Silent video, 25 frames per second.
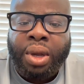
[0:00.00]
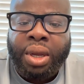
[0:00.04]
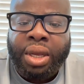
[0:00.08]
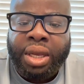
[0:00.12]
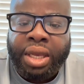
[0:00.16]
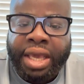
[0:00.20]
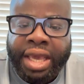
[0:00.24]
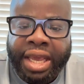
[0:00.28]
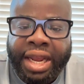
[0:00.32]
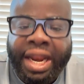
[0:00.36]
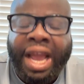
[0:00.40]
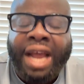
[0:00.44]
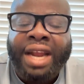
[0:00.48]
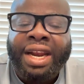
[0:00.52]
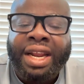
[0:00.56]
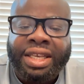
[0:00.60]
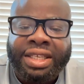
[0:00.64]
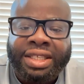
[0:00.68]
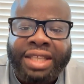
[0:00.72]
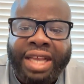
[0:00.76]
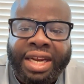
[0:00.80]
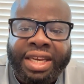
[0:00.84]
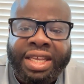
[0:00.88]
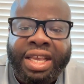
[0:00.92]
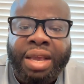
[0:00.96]
get an
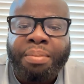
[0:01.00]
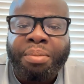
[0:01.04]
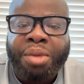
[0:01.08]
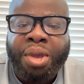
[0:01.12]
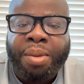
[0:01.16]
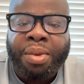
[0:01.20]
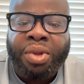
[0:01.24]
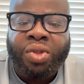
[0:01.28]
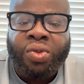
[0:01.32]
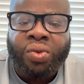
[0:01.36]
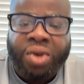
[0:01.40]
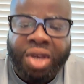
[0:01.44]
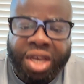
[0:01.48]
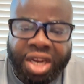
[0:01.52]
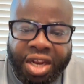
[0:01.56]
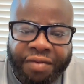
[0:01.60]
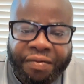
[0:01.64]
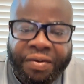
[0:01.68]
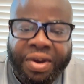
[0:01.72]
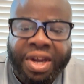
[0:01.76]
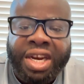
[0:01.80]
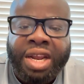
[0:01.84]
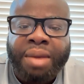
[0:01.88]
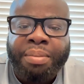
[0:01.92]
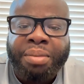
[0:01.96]
understanding and be able to get the
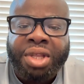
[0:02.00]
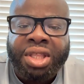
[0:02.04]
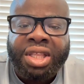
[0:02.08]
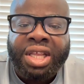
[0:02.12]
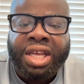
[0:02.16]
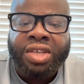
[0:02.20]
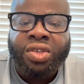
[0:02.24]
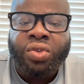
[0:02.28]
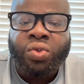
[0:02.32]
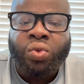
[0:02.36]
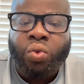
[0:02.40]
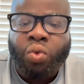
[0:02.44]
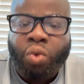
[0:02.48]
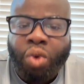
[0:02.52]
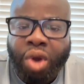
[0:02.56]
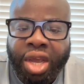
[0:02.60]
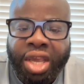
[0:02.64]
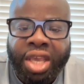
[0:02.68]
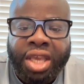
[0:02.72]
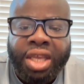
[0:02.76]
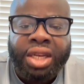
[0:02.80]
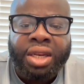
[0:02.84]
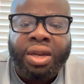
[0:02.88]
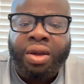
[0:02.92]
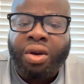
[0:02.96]
fundamentals to
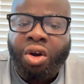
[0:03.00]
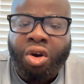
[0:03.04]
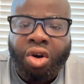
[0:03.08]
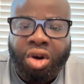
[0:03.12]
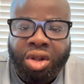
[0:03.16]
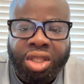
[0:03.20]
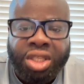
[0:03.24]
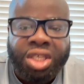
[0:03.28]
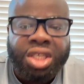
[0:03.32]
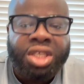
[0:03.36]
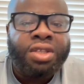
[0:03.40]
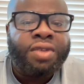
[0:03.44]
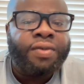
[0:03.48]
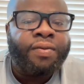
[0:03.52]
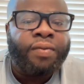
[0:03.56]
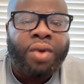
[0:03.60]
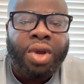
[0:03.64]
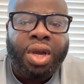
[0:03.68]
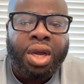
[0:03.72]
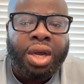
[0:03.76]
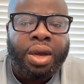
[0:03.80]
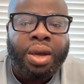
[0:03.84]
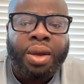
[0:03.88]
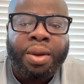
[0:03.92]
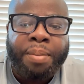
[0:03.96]
work in all these
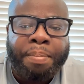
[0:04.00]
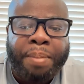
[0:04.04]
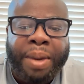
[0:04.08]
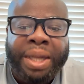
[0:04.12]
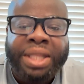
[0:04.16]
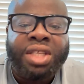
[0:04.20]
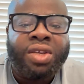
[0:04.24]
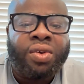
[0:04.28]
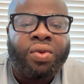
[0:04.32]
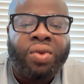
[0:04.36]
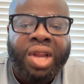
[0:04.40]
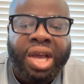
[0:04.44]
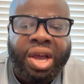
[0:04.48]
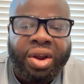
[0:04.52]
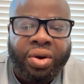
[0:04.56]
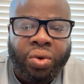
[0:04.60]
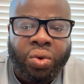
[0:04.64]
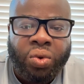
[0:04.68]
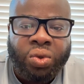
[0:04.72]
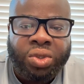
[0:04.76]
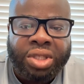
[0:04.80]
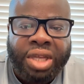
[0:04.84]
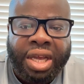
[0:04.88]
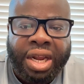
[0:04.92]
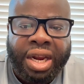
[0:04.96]
particular
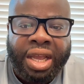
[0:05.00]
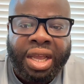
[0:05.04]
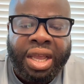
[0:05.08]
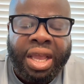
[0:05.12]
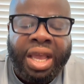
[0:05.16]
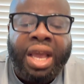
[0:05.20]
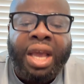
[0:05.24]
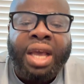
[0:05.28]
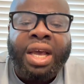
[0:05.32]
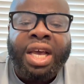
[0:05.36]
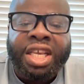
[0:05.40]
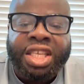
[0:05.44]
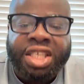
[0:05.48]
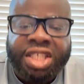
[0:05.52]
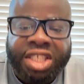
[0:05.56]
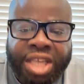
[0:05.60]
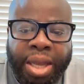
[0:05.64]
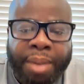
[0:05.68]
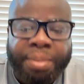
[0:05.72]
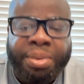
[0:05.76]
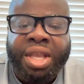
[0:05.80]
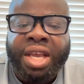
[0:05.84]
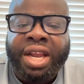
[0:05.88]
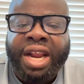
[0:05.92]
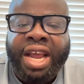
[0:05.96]
roles that,
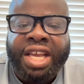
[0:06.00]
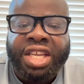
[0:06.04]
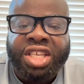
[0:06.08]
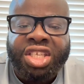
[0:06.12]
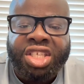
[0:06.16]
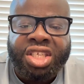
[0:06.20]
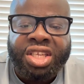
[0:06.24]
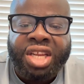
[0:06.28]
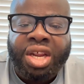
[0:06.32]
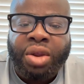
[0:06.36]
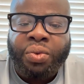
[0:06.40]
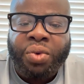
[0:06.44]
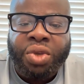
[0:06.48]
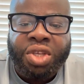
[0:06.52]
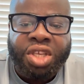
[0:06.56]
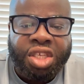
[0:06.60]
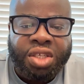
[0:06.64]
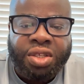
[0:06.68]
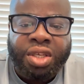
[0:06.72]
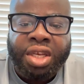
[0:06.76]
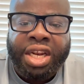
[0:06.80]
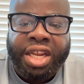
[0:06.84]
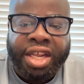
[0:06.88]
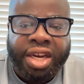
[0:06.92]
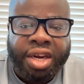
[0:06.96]
except data engineer, which
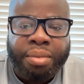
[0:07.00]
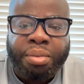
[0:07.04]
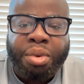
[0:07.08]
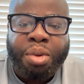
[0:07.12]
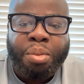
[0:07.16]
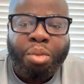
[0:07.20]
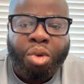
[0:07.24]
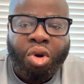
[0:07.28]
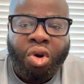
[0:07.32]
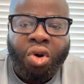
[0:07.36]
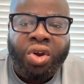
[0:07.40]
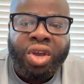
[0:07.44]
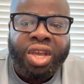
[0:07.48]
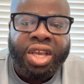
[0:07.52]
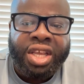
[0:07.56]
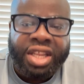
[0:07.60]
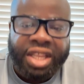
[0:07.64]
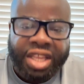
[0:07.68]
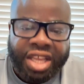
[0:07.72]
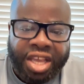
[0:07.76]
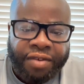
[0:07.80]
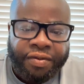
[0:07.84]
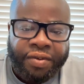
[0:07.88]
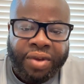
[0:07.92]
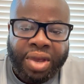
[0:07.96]
is a little bit more in
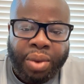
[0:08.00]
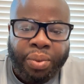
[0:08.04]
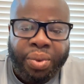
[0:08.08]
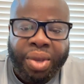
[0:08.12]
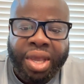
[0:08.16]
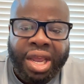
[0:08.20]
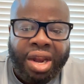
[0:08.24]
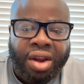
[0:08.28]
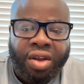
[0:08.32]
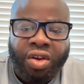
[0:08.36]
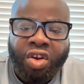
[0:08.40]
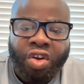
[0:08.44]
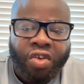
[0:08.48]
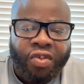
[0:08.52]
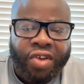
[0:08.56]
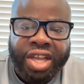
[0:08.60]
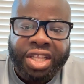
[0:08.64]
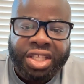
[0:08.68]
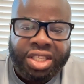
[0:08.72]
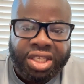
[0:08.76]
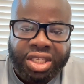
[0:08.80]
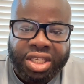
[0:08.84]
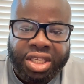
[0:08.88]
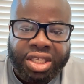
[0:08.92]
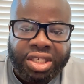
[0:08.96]
depth, and we cannot cover
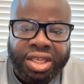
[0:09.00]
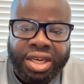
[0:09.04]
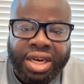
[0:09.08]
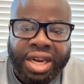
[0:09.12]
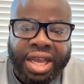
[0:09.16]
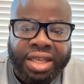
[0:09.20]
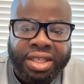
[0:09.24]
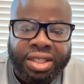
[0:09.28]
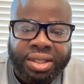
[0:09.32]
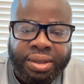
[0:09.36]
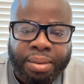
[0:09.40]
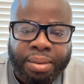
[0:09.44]
it in this class.